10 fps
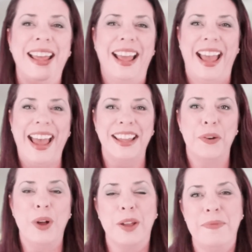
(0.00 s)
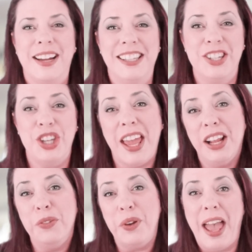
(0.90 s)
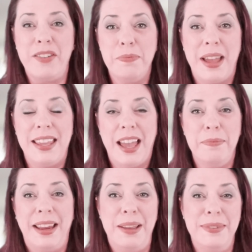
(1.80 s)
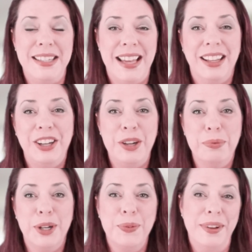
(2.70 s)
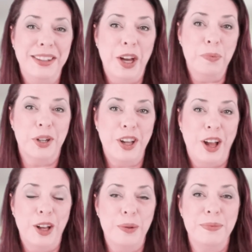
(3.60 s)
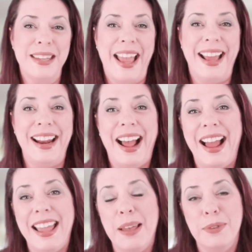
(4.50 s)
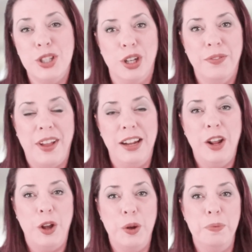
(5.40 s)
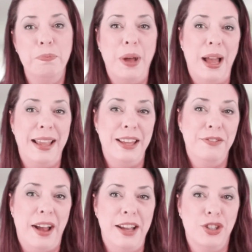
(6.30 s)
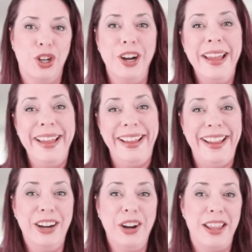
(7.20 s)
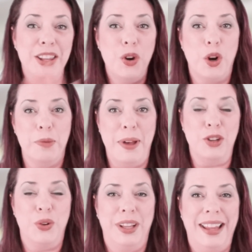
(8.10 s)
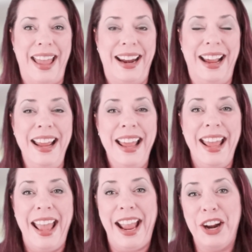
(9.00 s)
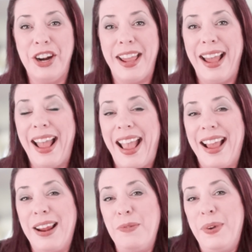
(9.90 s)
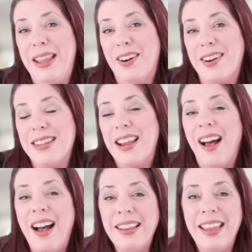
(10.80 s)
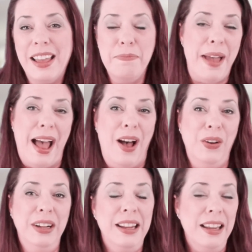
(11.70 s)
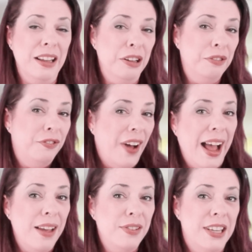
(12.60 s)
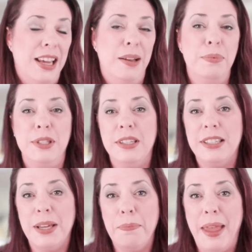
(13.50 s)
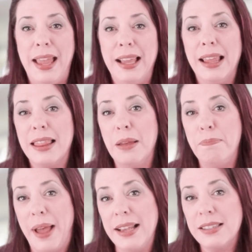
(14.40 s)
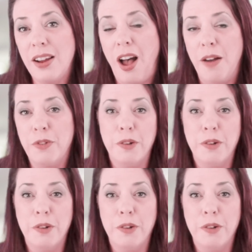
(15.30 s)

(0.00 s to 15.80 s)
Hey there, welcome back to the channel. If we haven't met yet, my name is DeElla Hoberg with Hoberg Homes, and I am a certified home buying advisor here in the North Metro Atlanta area. And we are talking about 5 tips to make the best offer